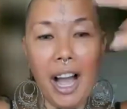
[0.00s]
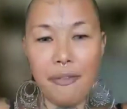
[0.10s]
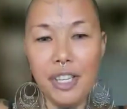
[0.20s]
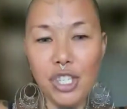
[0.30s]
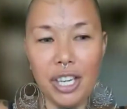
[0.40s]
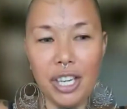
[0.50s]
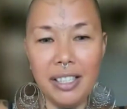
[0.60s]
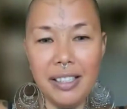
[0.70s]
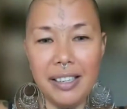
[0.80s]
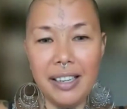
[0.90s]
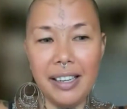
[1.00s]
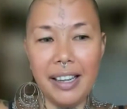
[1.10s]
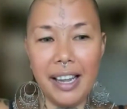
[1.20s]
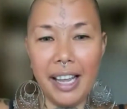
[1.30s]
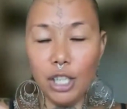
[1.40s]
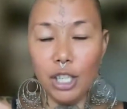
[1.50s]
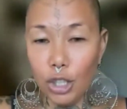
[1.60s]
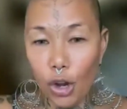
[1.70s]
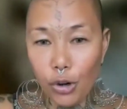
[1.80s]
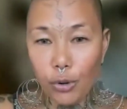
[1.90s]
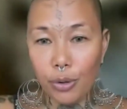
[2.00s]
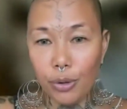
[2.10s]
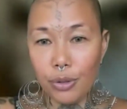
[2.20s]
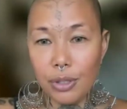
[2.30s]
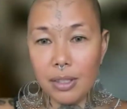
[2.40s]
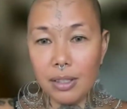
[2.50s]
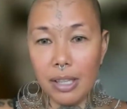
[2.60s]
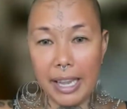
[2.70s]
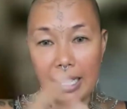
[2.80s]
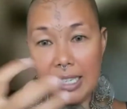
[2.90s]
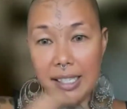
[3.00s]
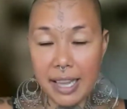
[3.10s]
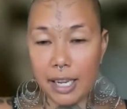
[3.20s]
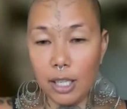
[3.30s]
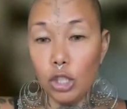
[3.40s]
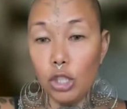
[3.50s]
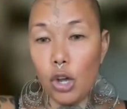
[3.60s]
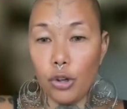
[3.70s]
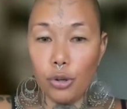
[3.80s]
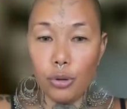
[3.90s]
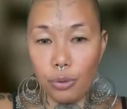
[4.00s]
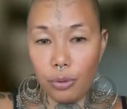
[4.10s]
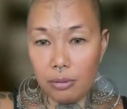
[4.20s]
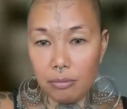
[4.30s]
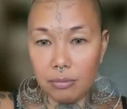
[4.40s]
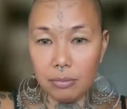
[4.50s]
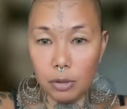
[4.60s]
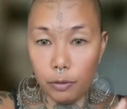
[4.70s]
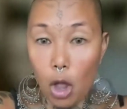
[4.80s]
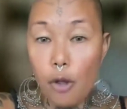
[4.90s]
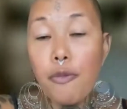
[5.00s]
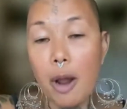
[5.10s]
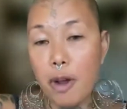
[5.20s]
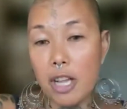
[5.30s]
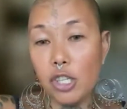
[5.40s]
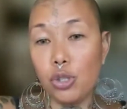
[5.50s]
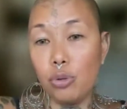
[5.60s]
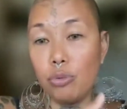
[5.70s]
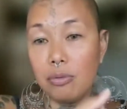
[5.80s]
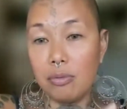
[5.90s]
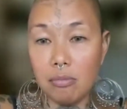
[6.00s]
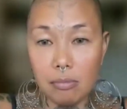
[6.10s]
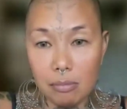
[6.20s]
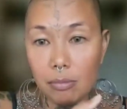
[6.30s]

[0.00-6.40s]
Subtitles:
a high vision and a low, like let's say low vibrational